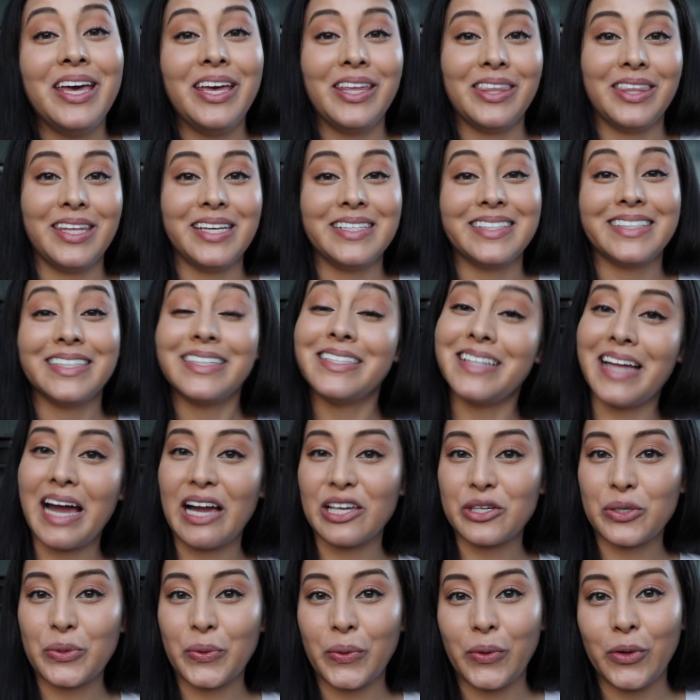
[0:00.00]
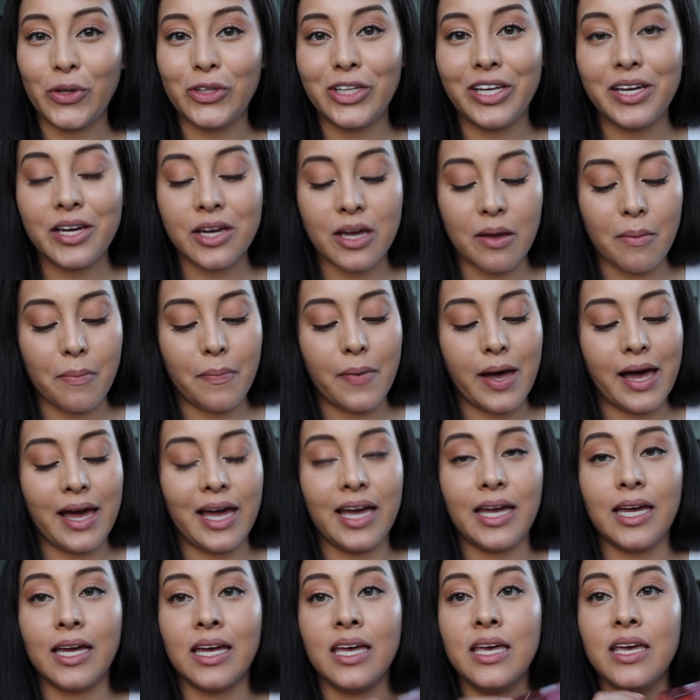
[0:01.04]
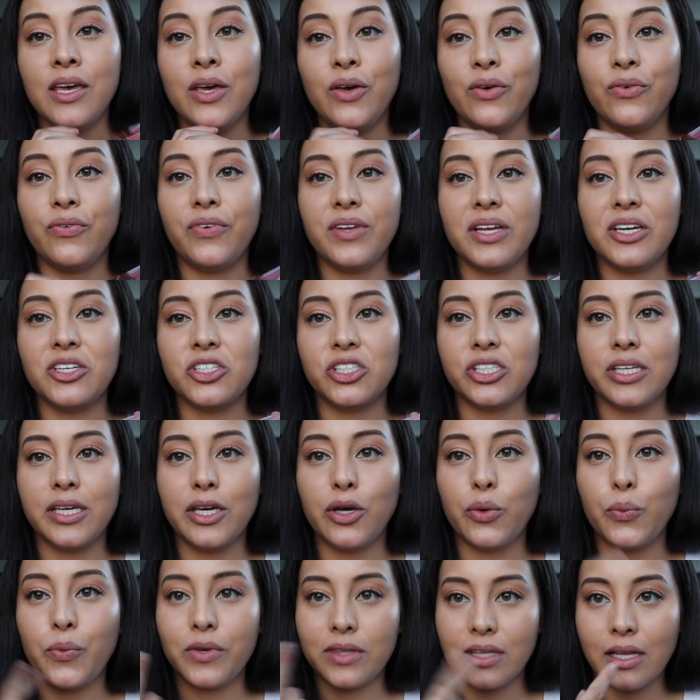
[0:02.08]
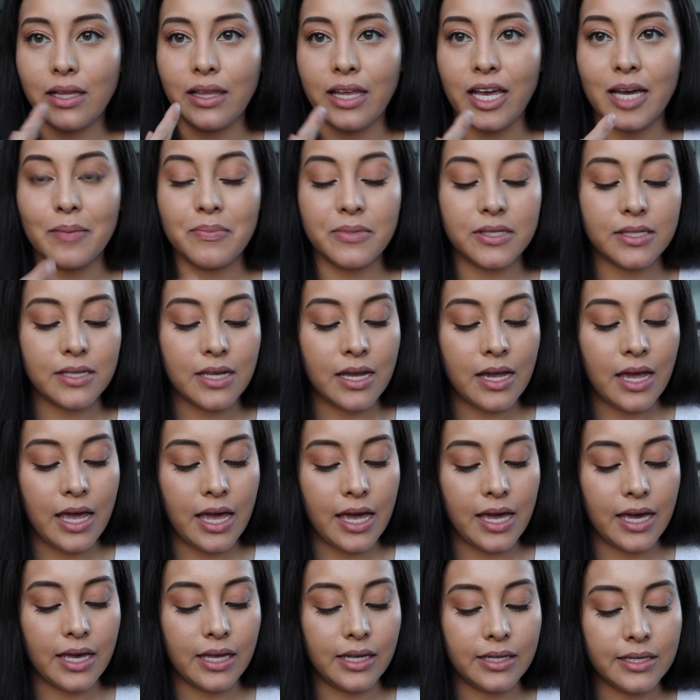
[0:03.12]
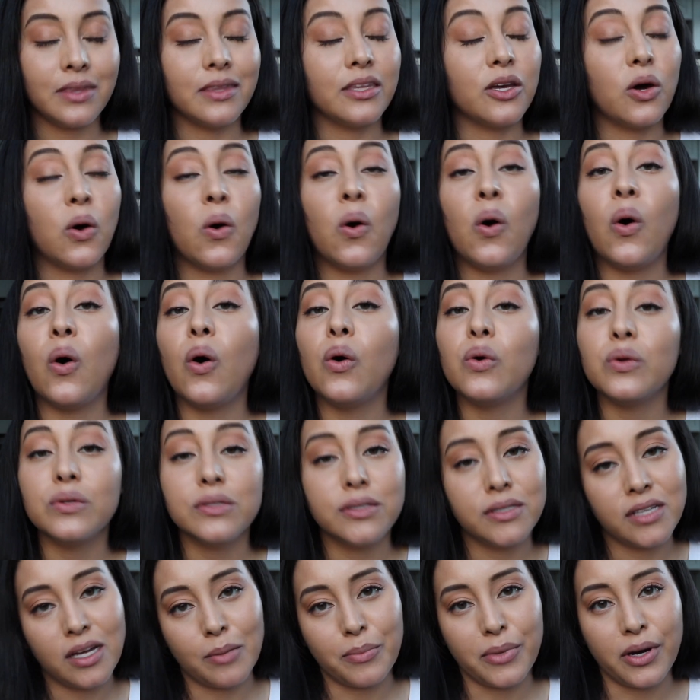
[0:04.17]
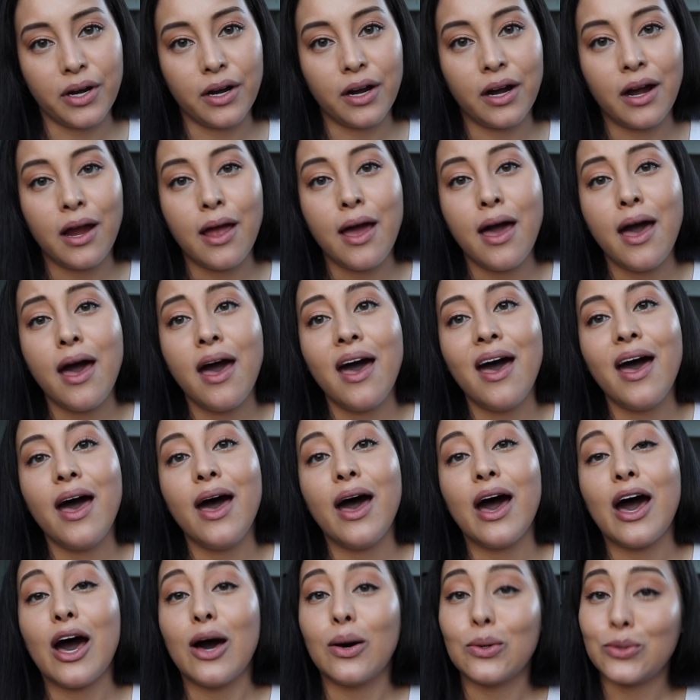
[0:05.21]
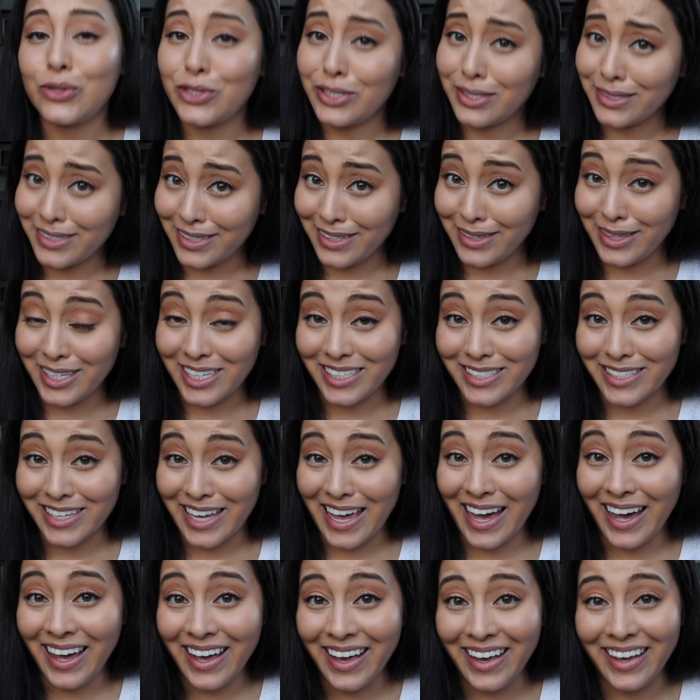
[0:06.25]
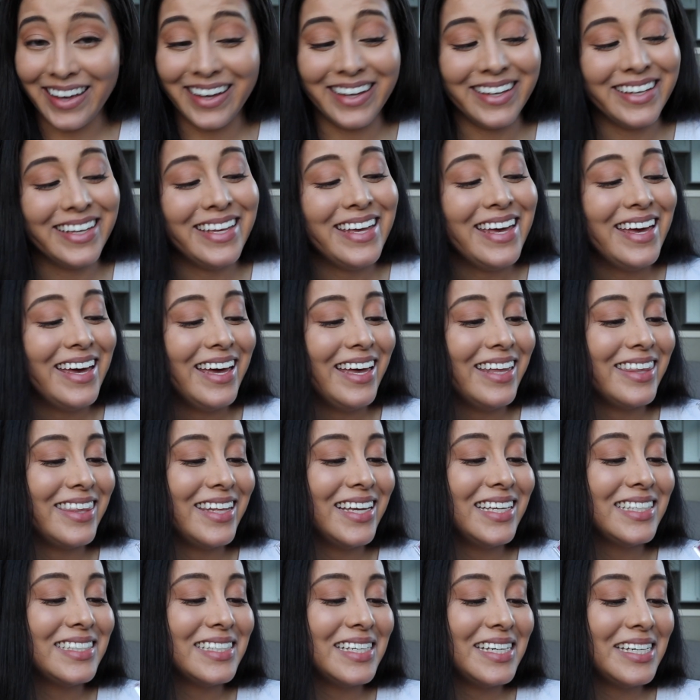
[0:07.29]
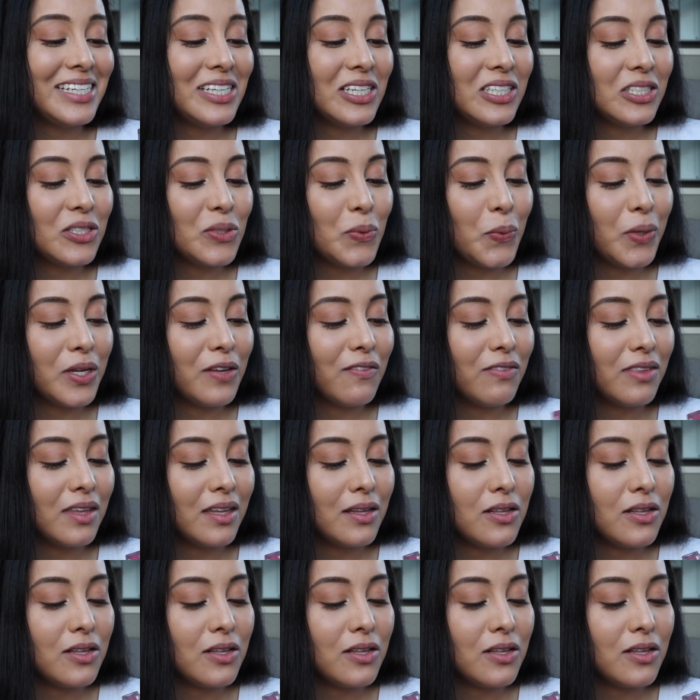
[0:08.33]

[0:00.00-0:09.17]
this natural look by finishing with the lips. And the whole summer I was using this guy. This is one of the